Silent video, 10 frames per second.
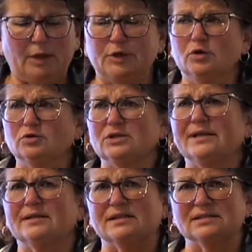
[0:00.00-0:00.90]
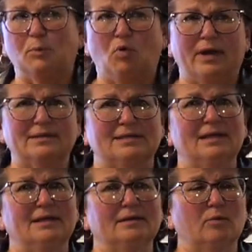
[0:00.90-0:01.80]
Usually, at this point
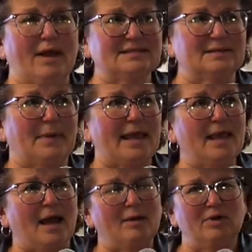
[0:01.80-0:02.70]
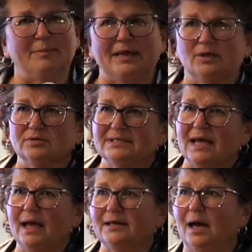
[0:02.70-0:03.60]
in the resume, I would make you
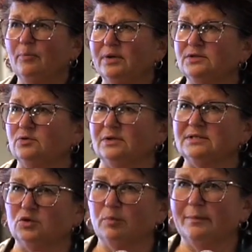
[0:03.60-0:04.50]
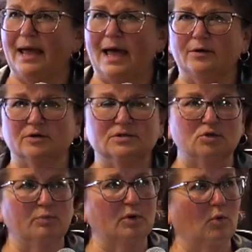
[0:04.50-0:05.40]
stand up and do a Superman or
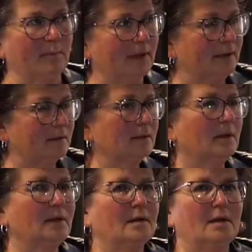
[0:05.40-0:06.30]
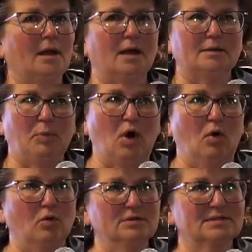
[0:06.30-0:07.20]
Superwoman
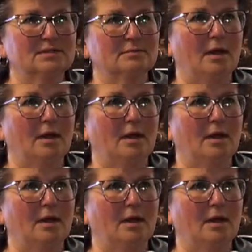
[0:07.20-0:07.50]
pose